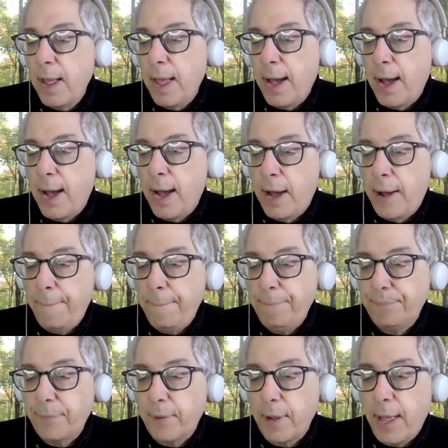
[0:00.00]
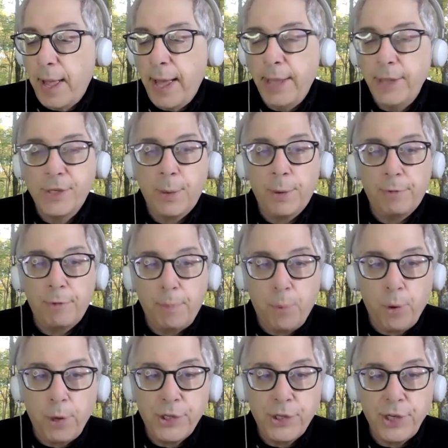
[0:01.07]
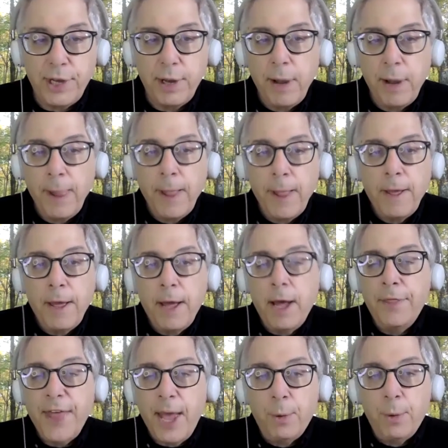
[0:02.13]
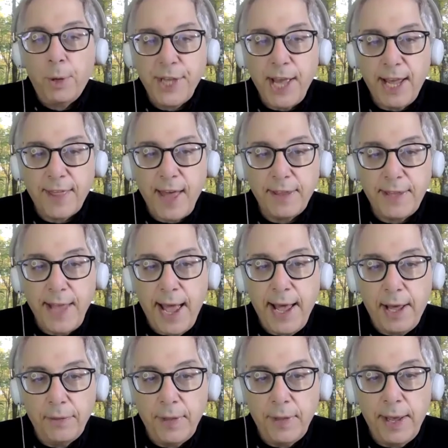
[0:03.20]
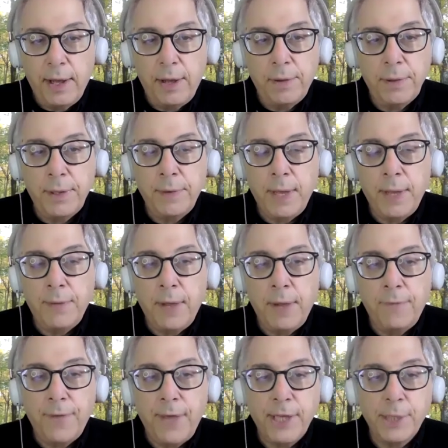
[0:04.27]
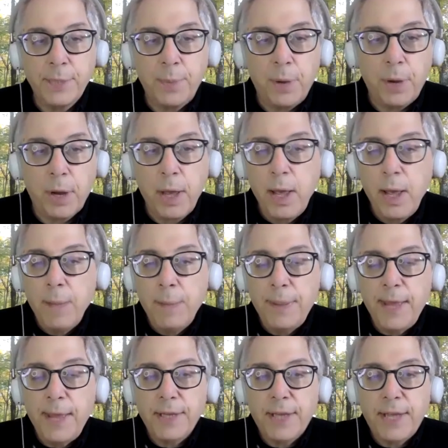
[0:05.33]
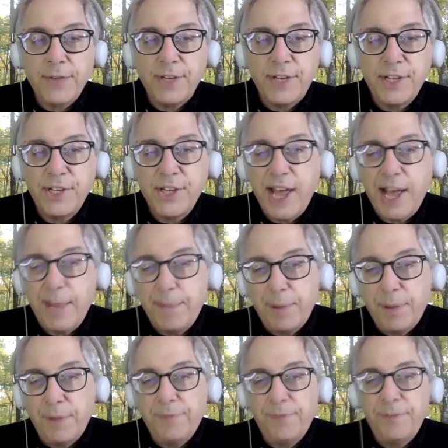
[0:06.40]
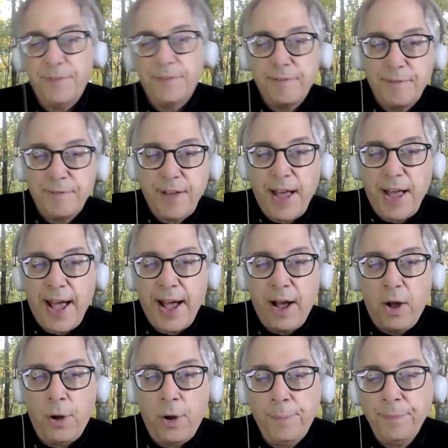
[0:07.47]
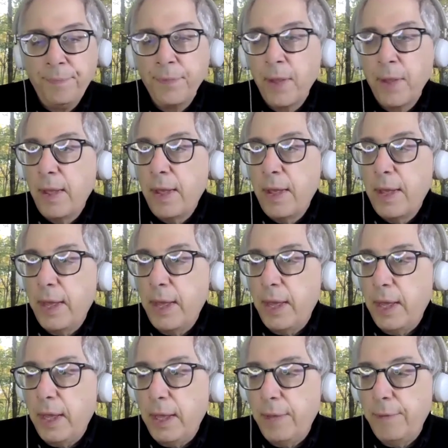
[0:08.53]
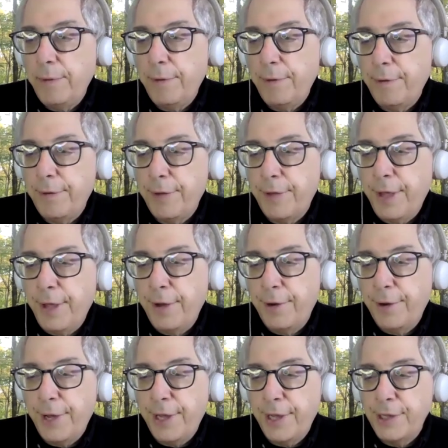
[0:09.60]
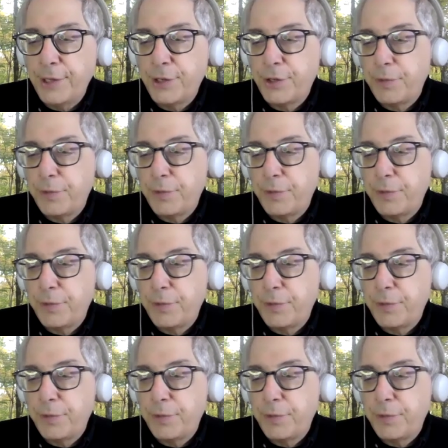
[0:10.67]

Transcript: um, and someone reports it, uh, they will take that down now in, in, in, Facebook. But that gives an example of how he, you know, is